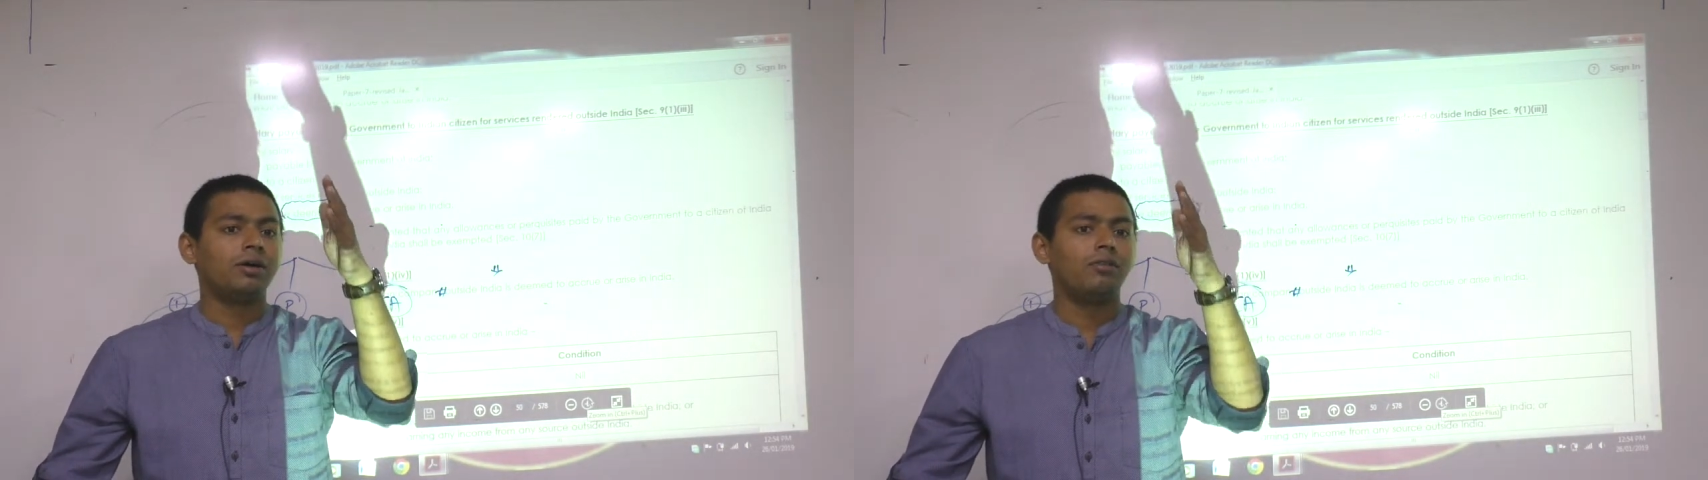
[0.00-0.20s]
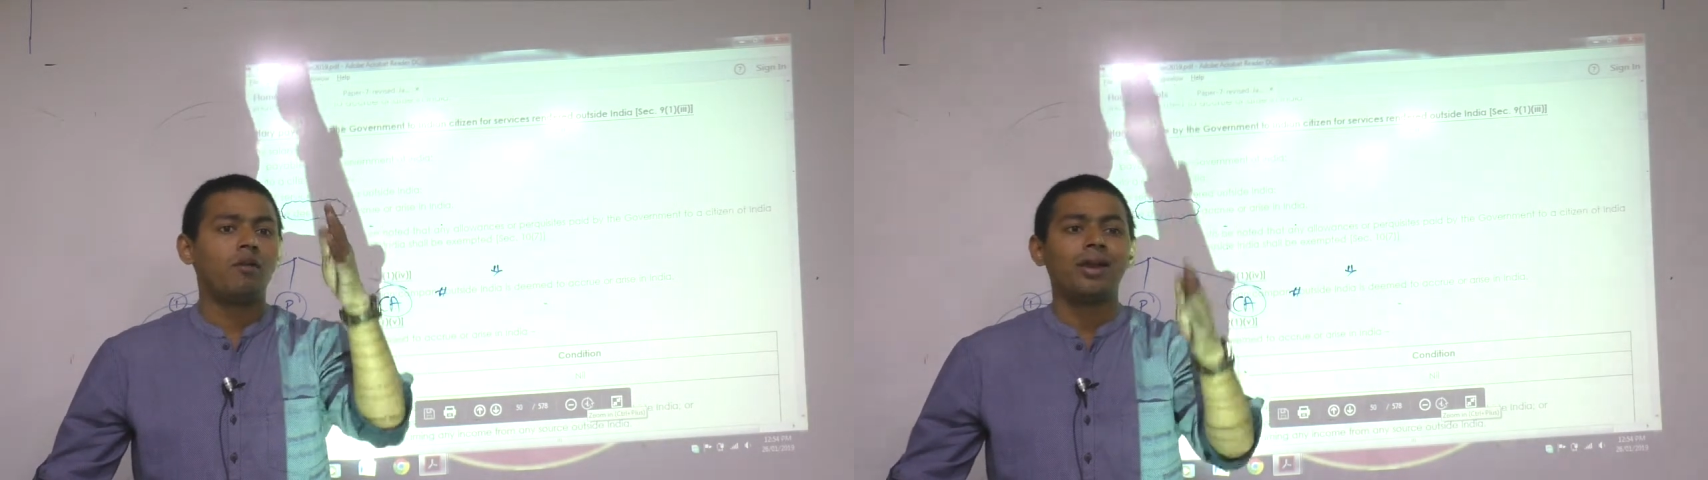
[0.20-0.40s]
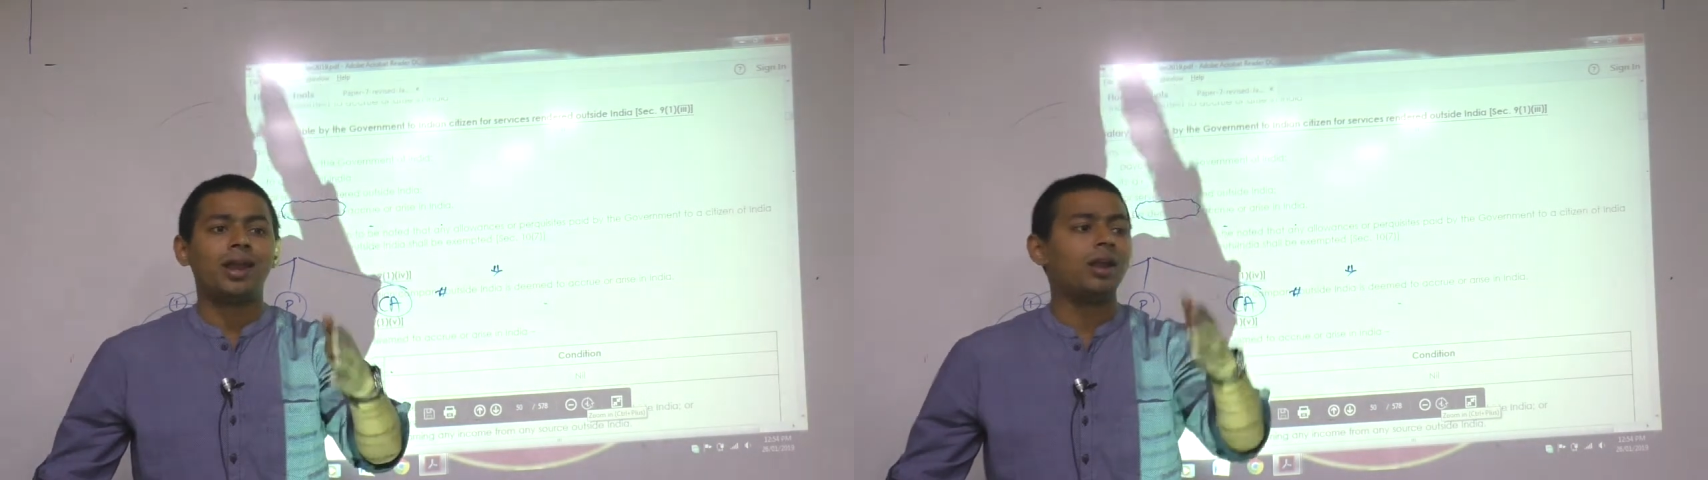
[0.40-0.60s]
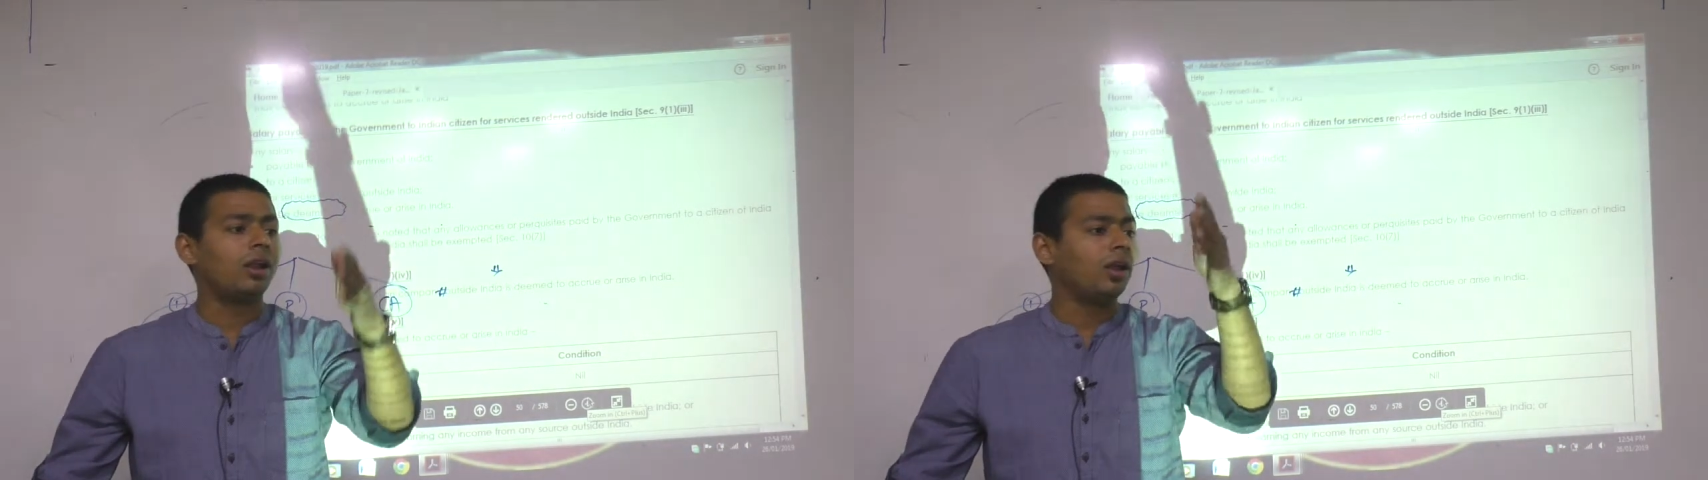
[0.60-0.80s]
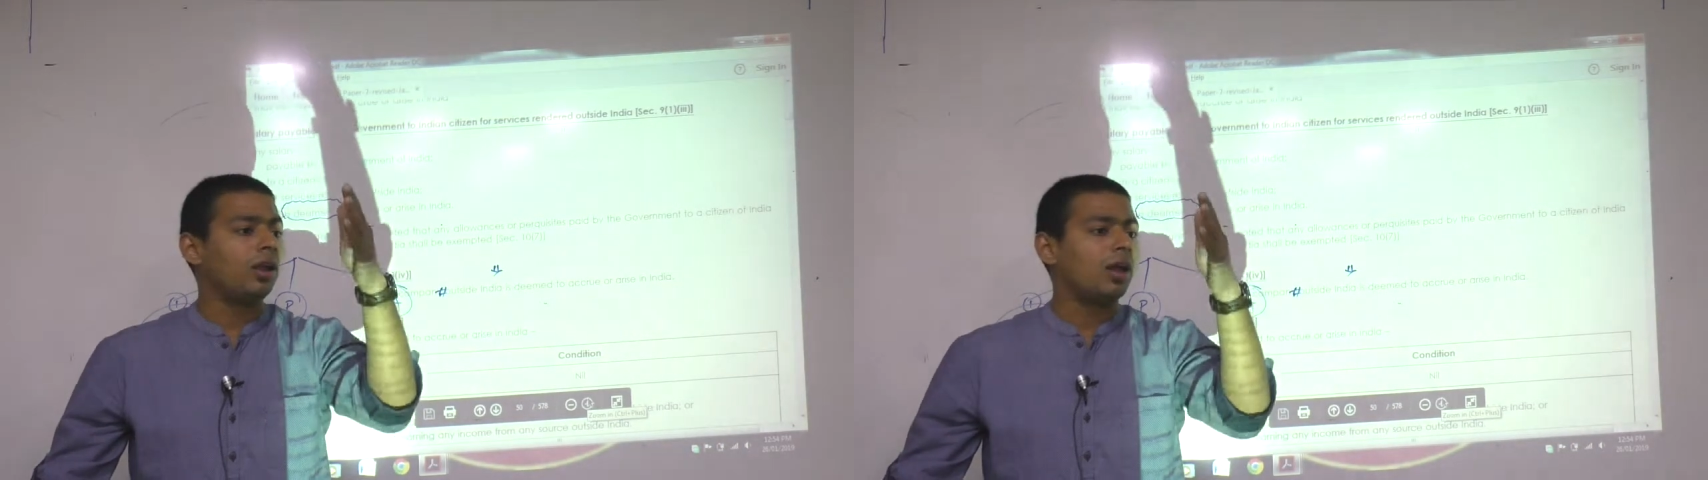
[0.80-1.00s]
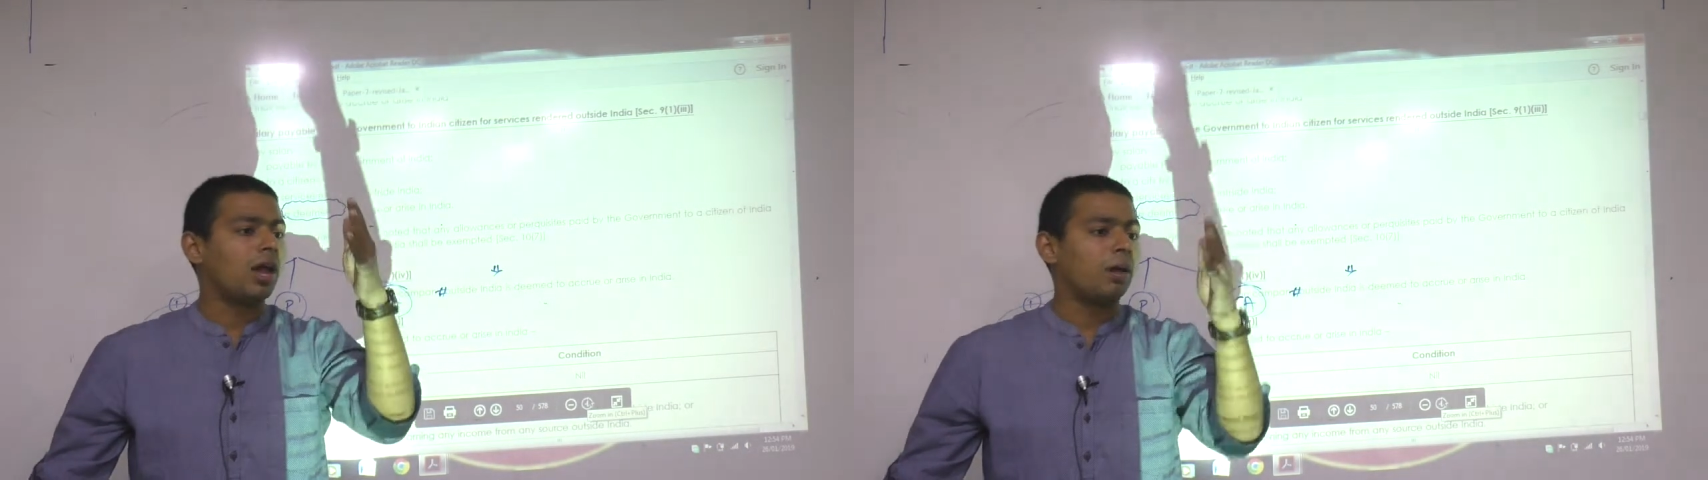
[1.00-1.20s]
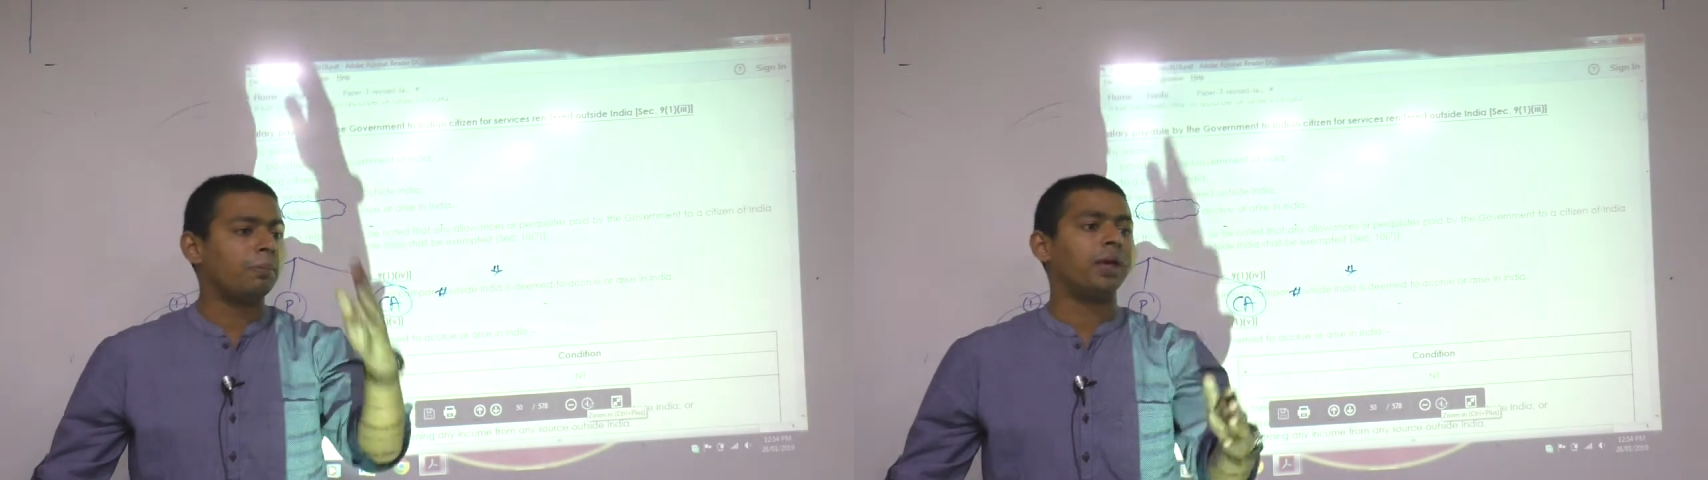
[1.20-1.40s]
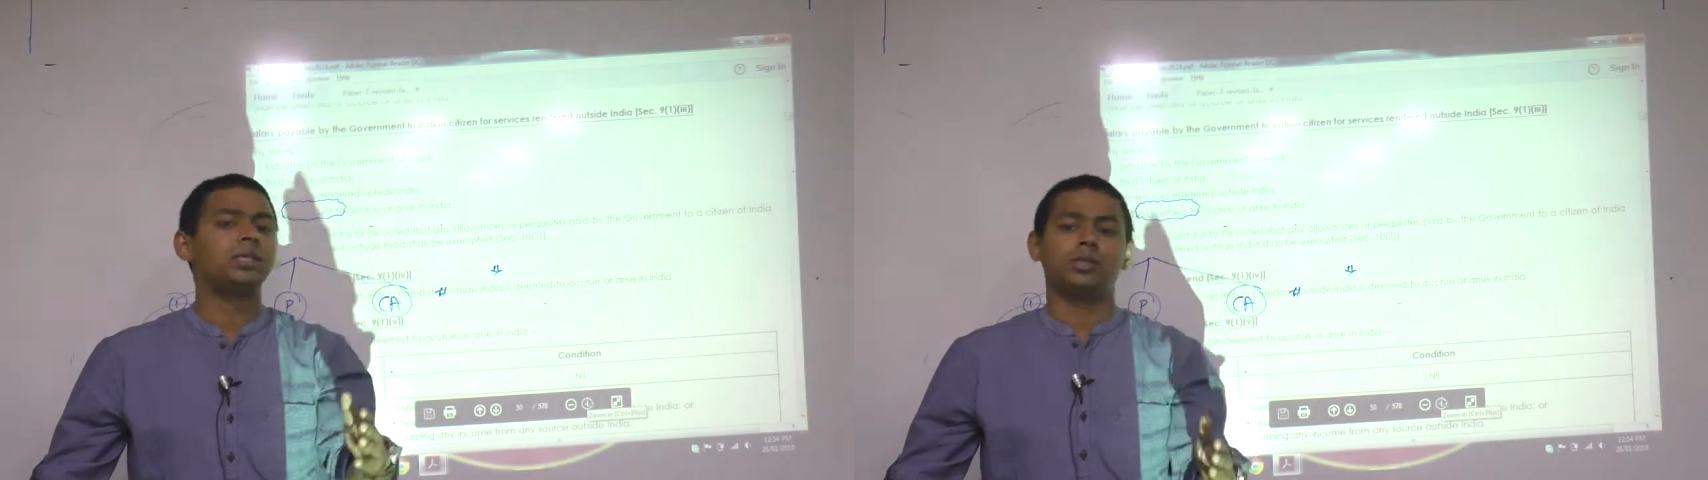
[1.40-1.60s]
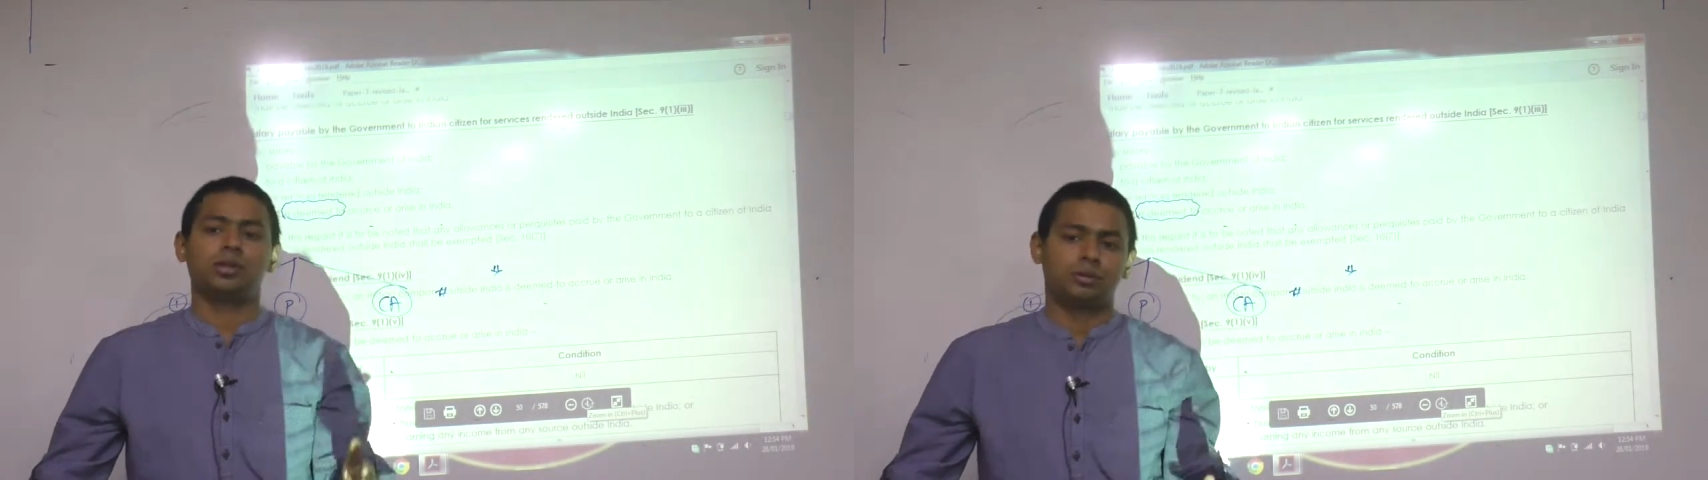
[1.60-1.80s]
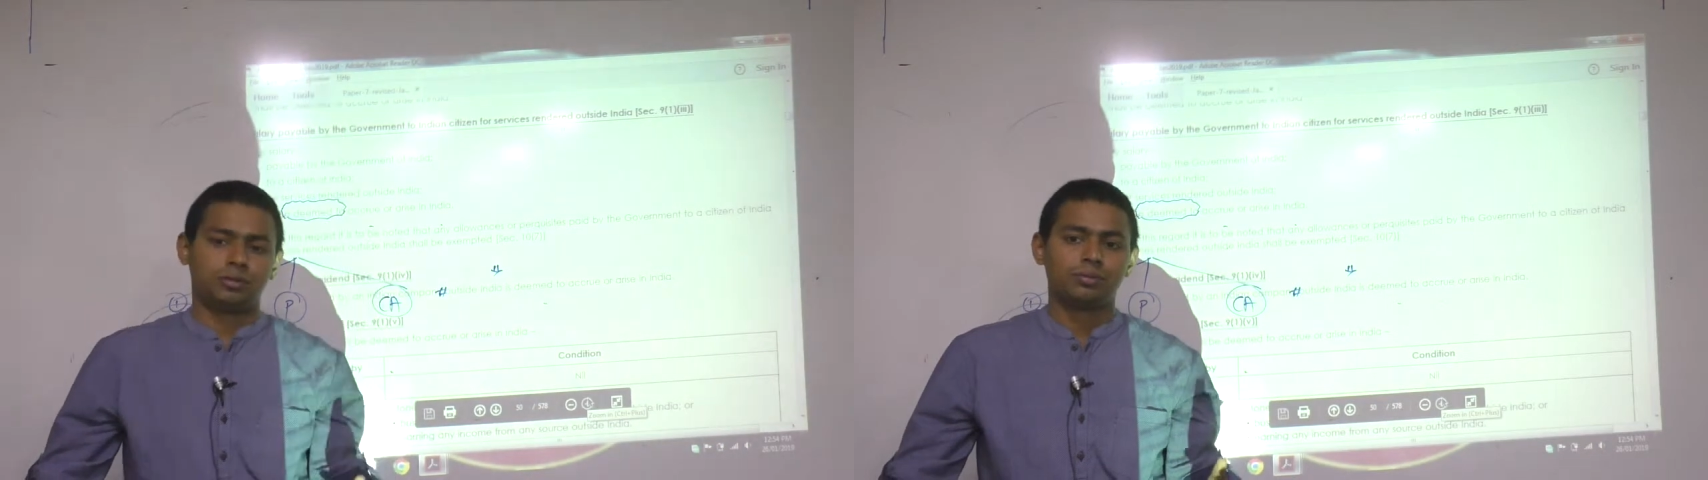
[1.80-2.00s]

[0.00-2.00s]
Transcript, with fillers: foreign ambassador.